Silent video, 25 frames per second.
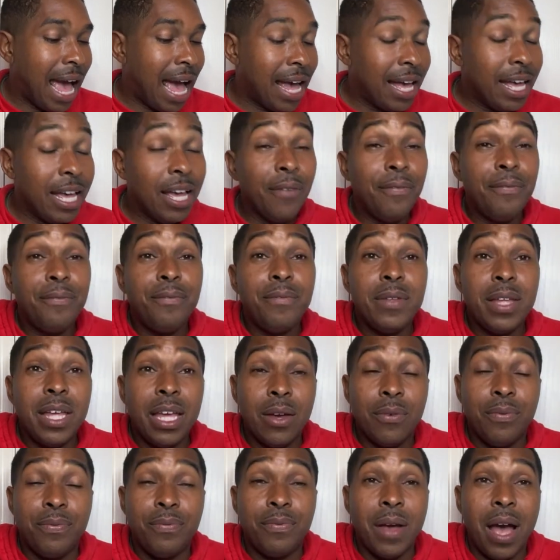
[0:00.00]

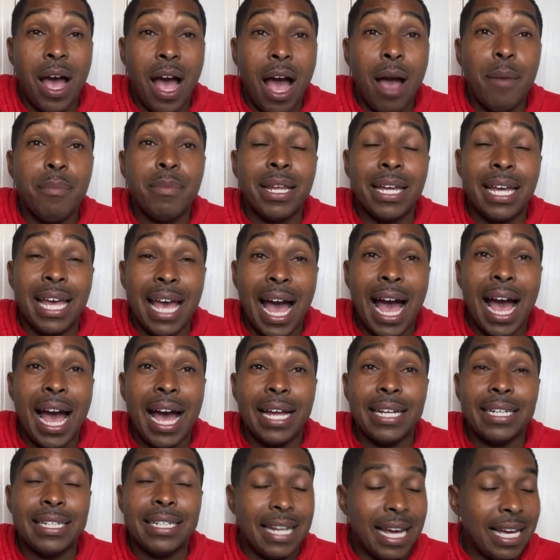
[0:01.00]
If I'm the guy,
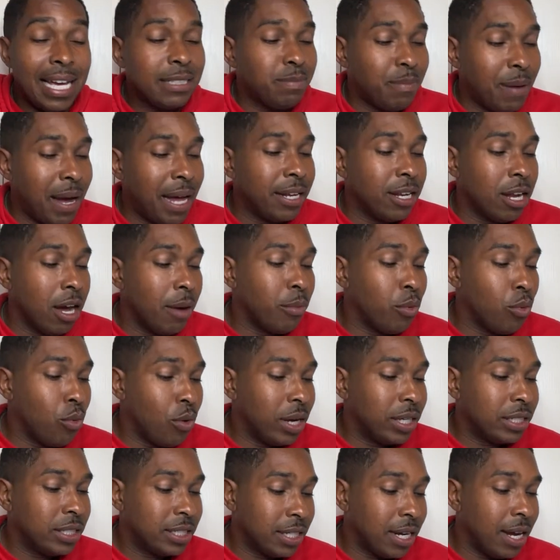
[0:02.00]
that's my number
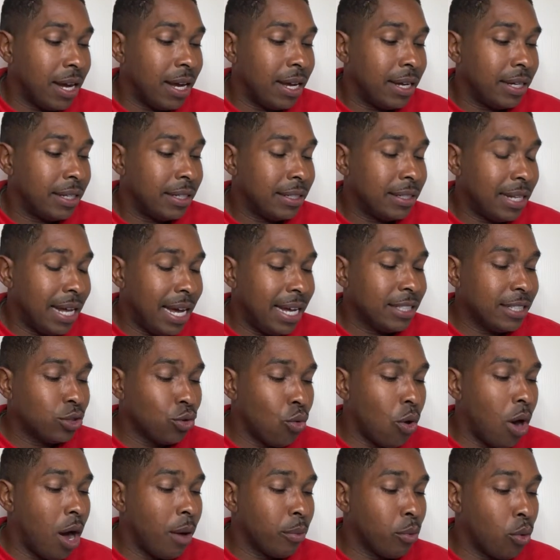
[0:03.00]
one shot. That's
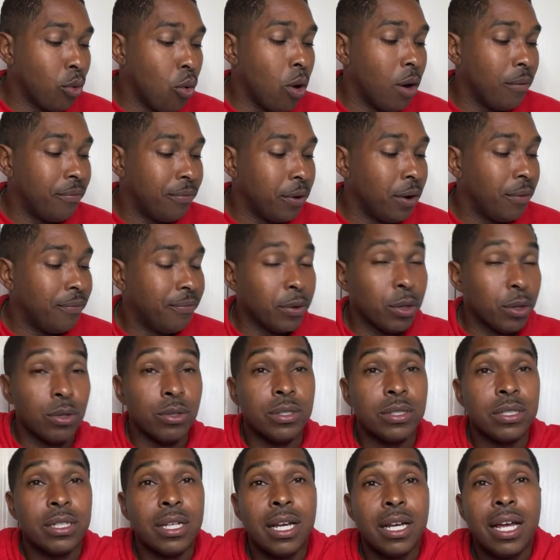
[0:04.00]
who I'm going for
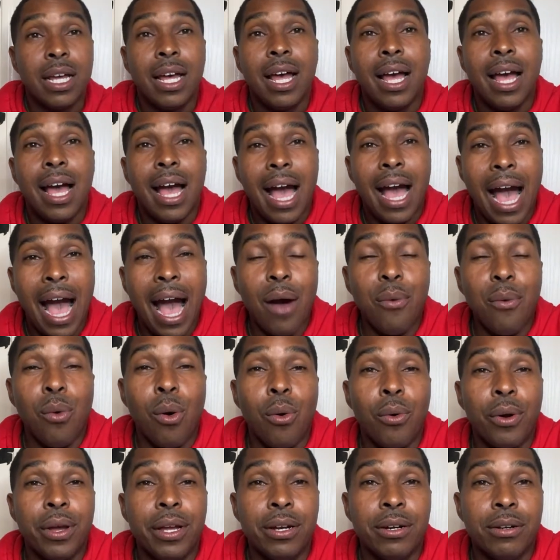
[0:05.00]
first. I
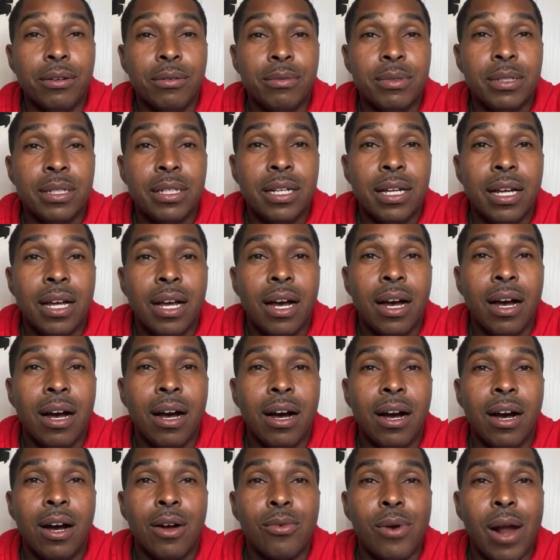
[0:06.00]
want him.
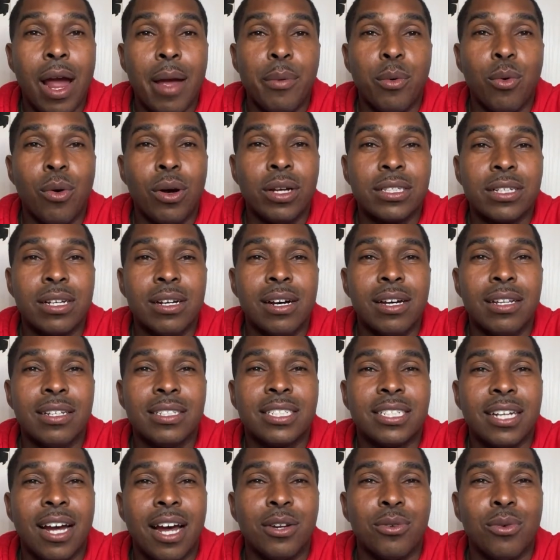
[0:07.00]
Raymond, what's good?
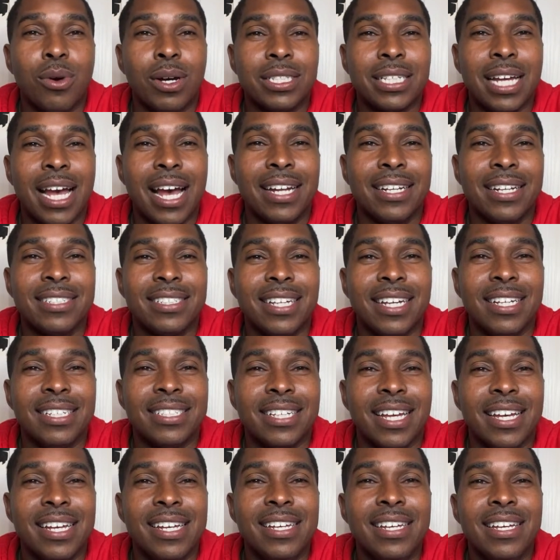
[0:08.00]
LaShawna, what's happening?
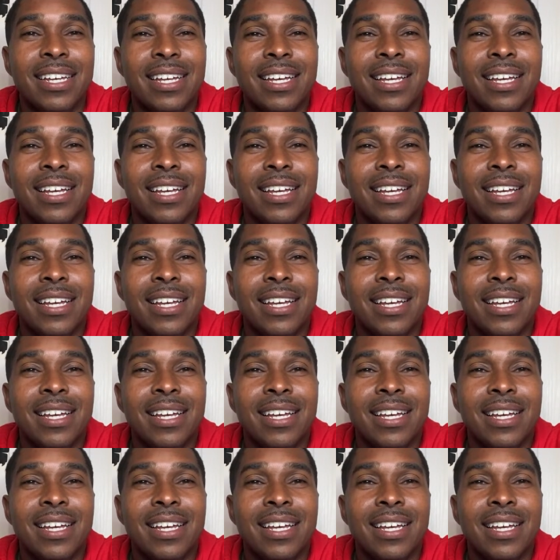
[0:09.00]
TC?